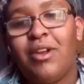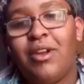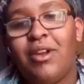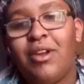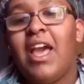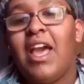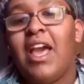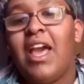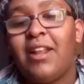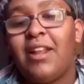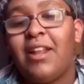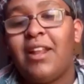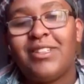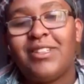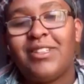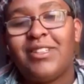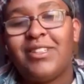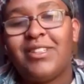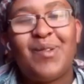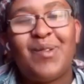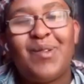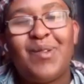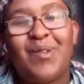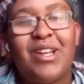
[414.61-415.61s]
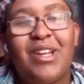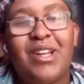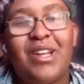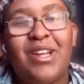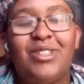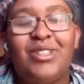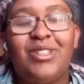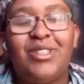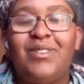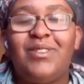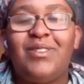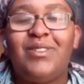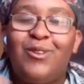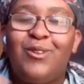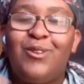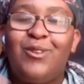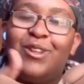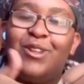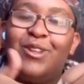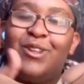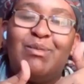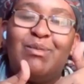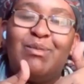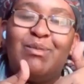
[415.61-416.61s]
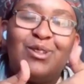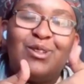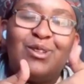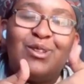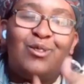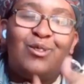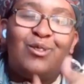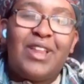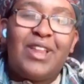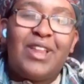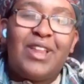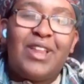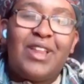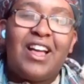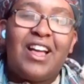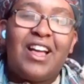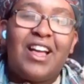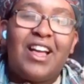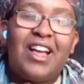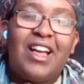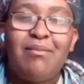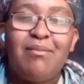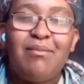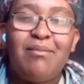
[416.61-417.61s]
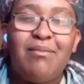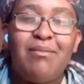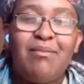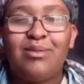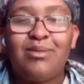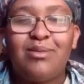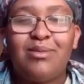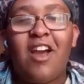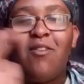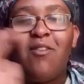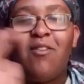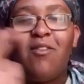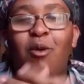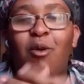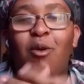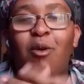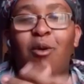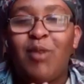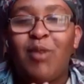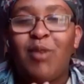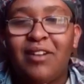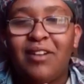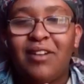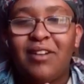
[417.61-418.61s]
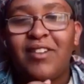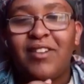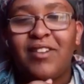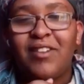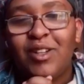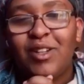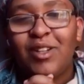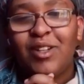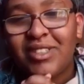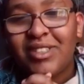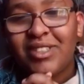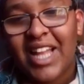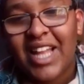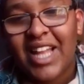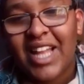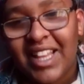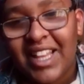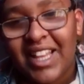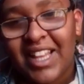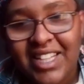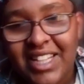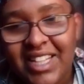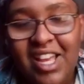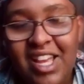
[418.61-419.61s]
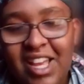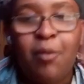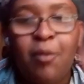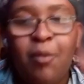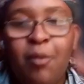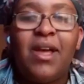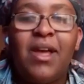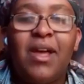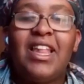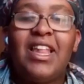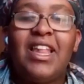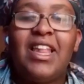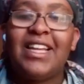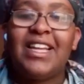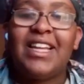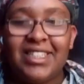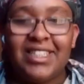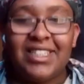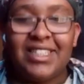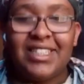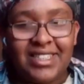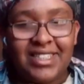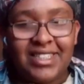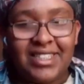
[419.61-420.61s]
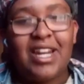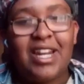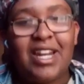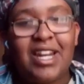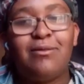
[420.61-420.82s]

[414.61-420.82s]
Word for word: Anyways, I hope you enjoyed this video. If you did, be sure to like, comment, and subscribe for more regular videos like this. I hope y'all like the setup.